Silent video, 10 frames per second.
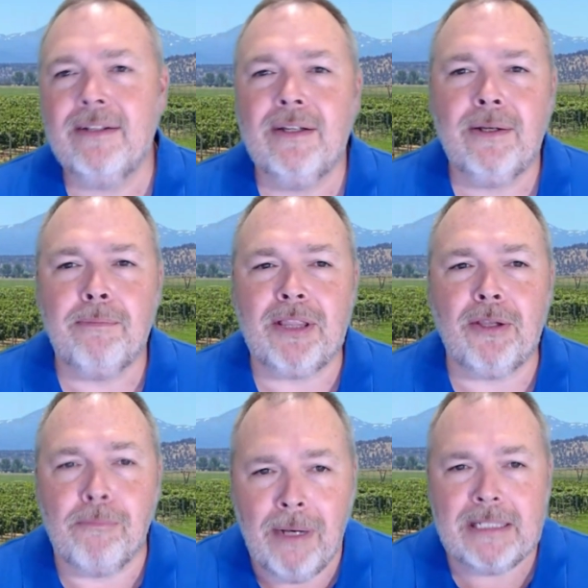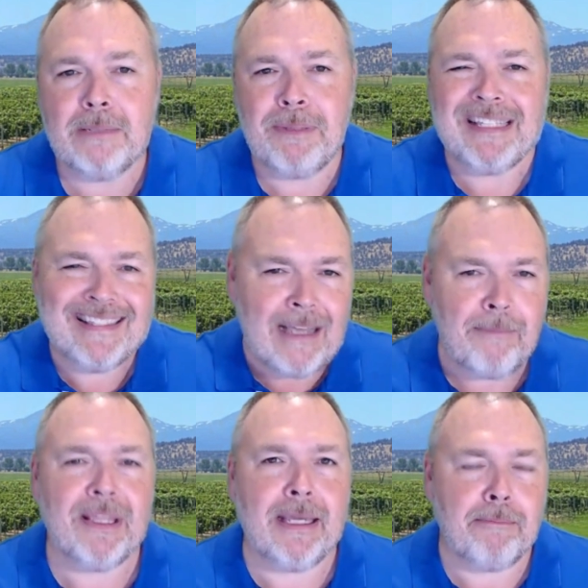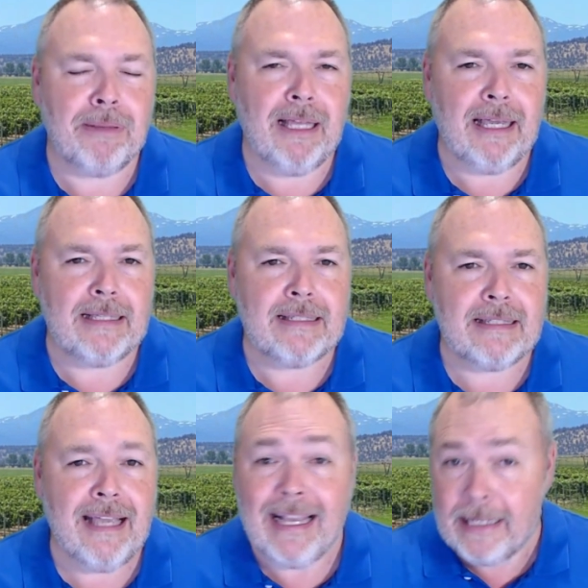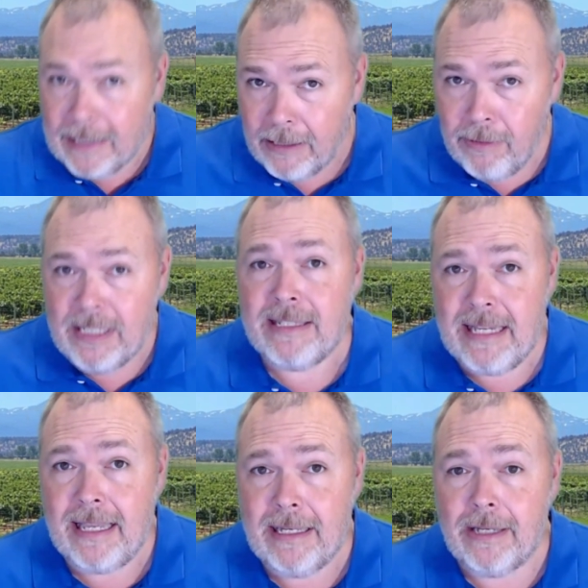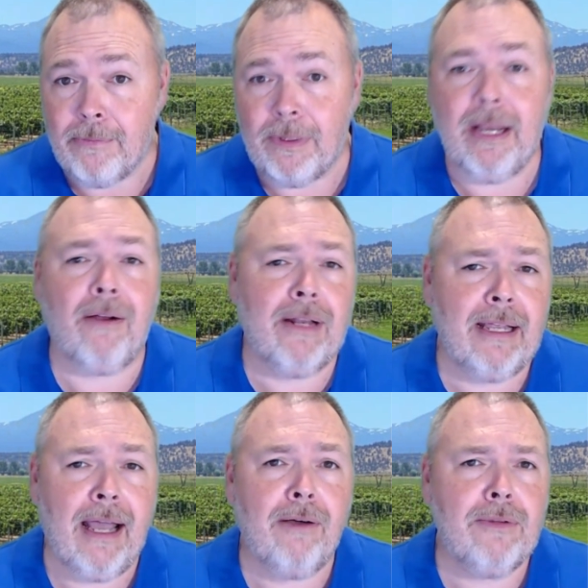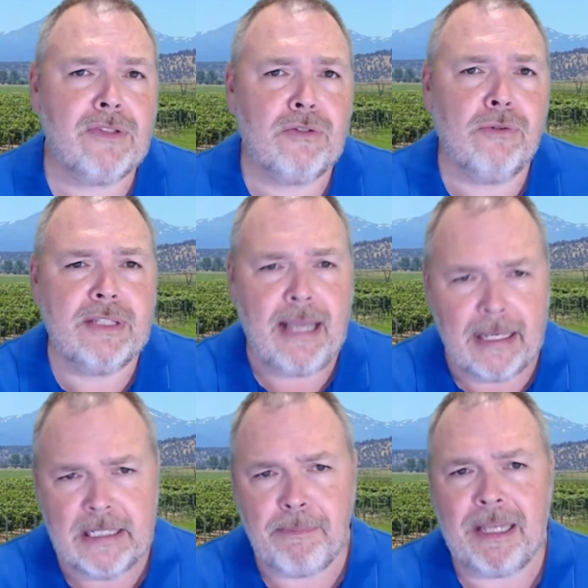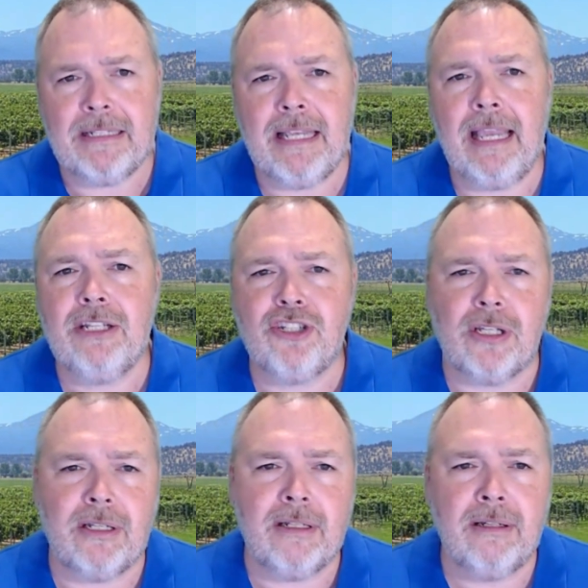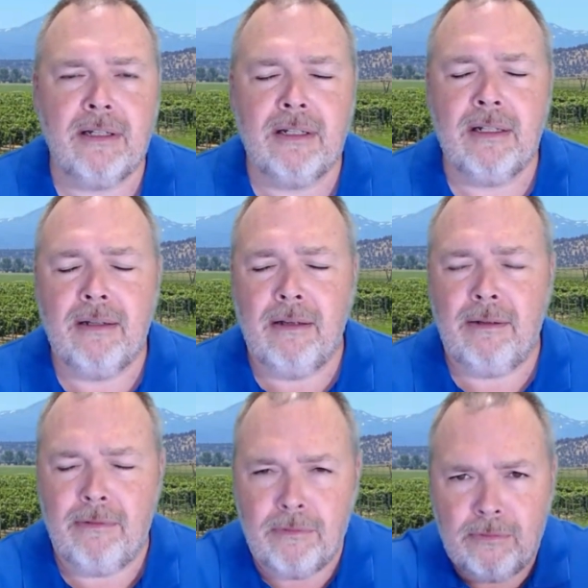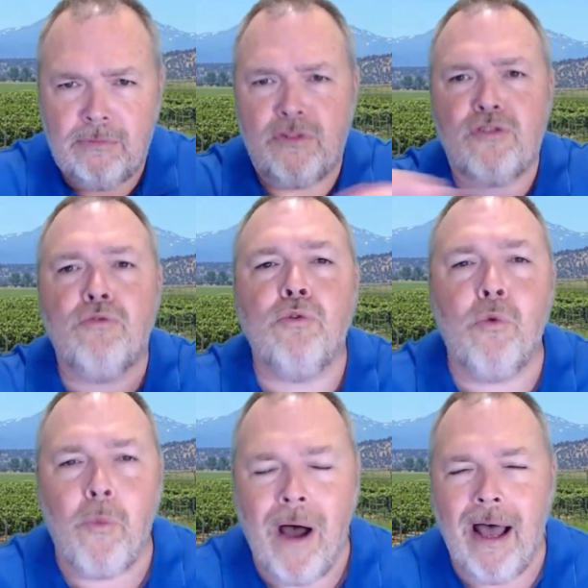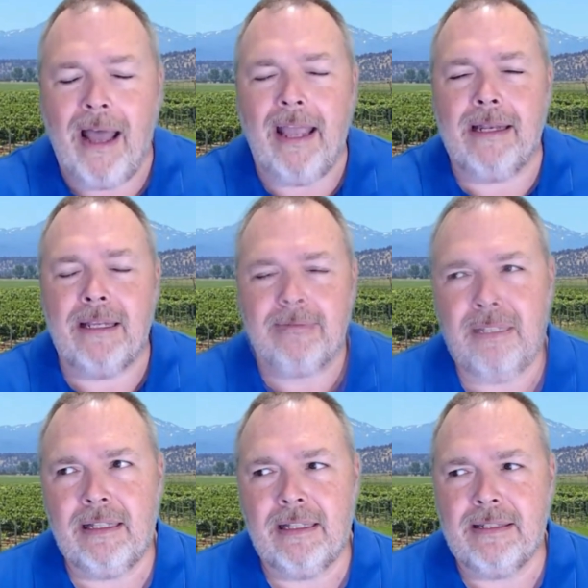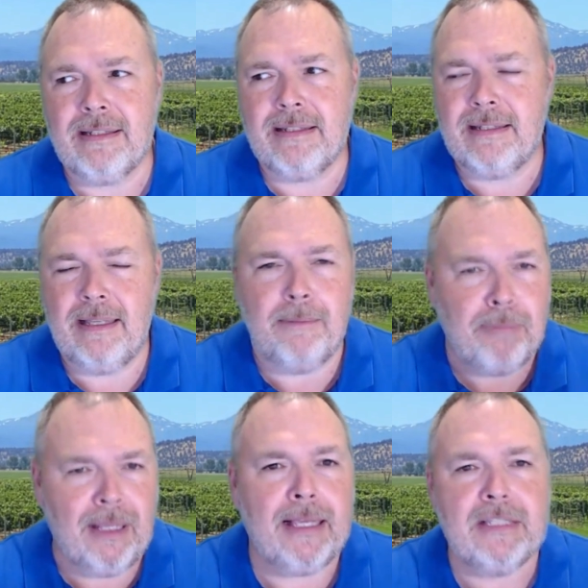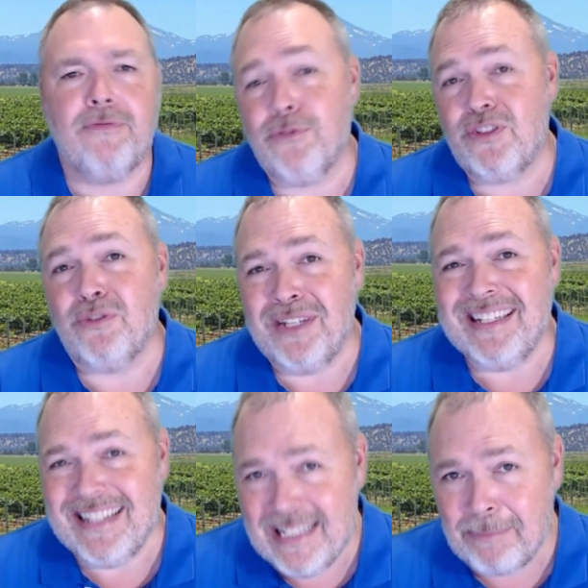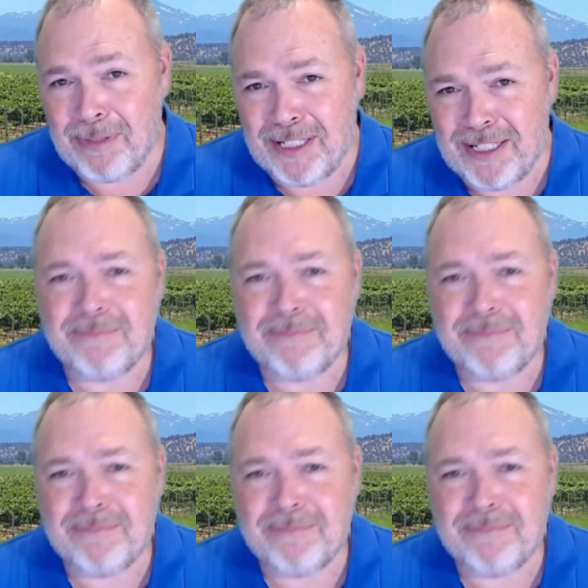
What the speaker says: but there must be something in place and clearly stated regarding how the school's expectation school-wide is in place for student discipline.